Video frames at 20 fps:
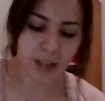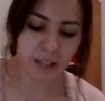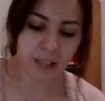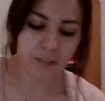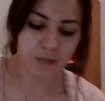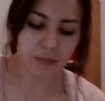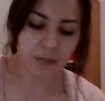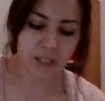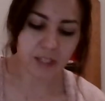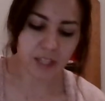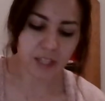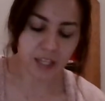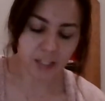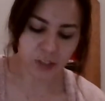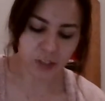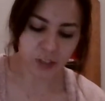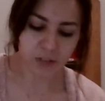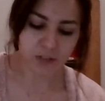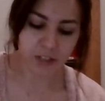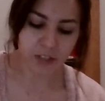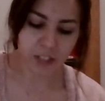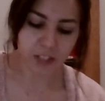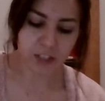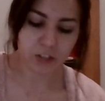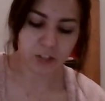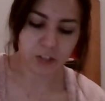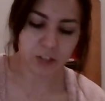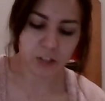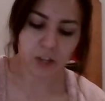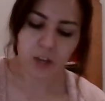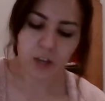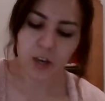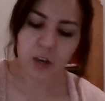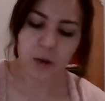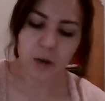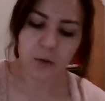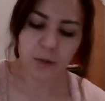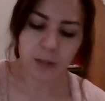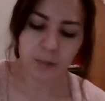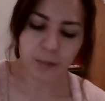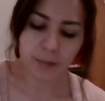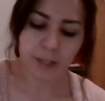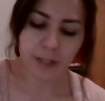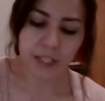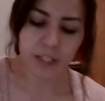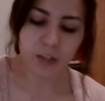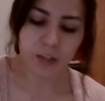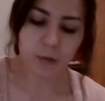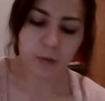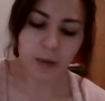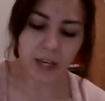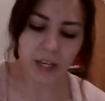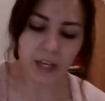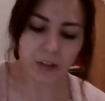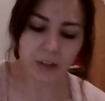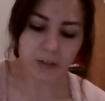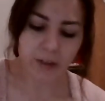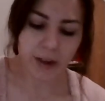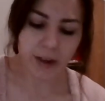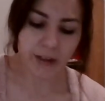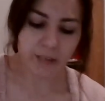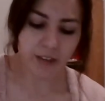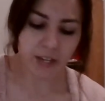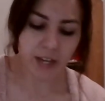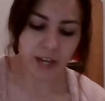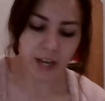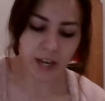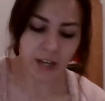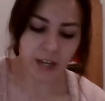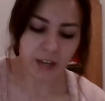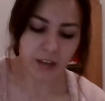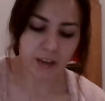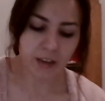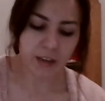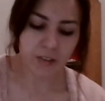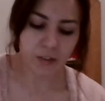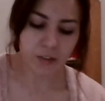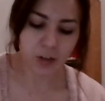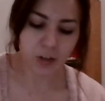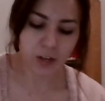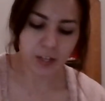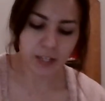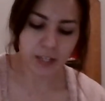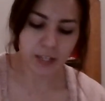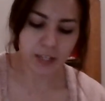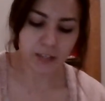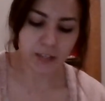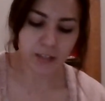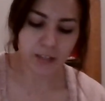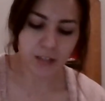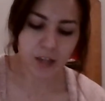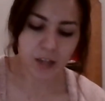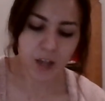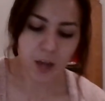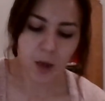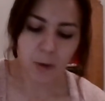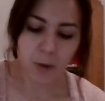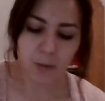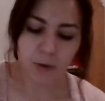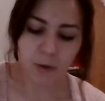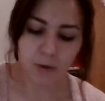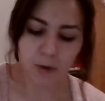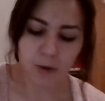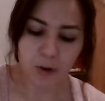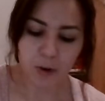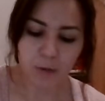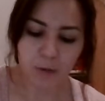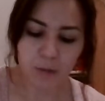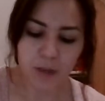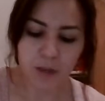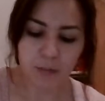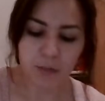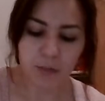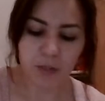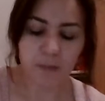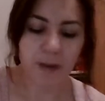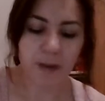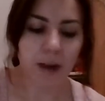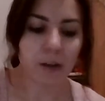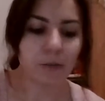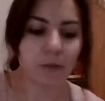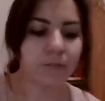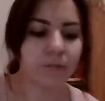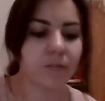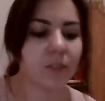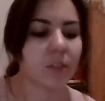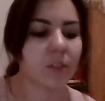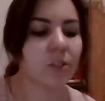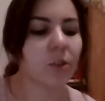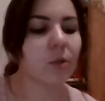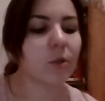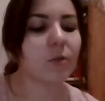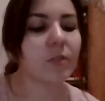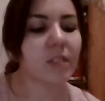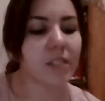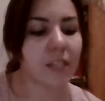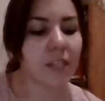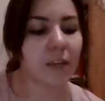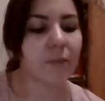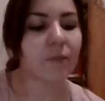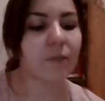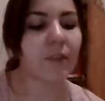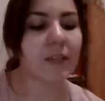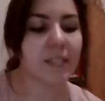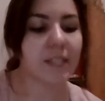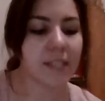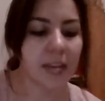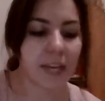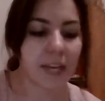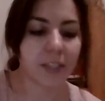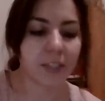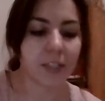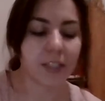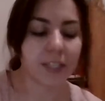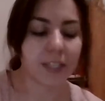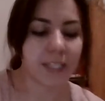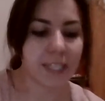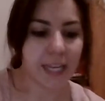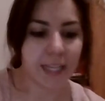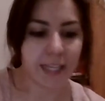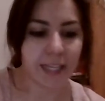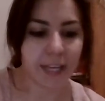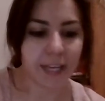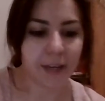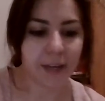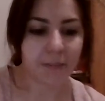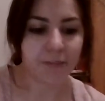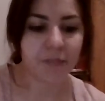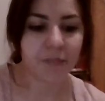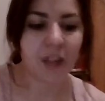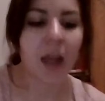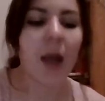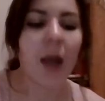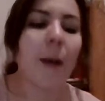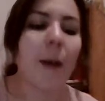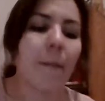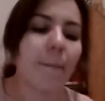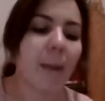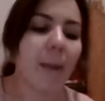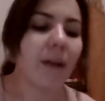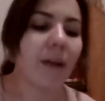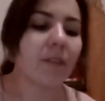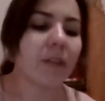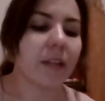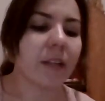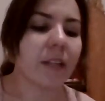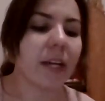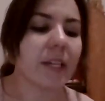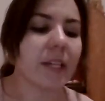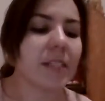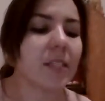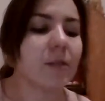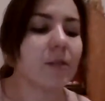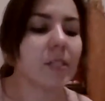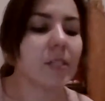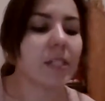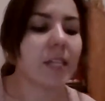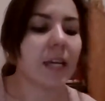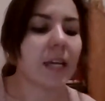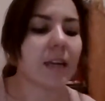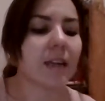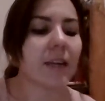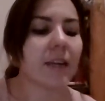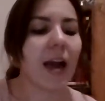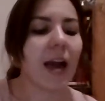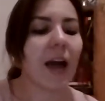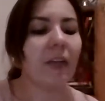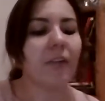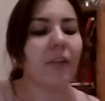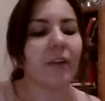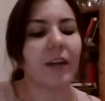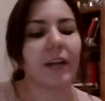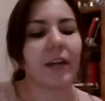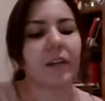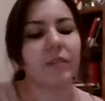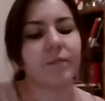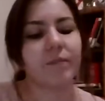left me at the edge of the village. We had planned to wait and arrive at night in the darkness, but there were no people about, so it was safe for us to enter in the daylight. Matt realized it was the day of the gathering.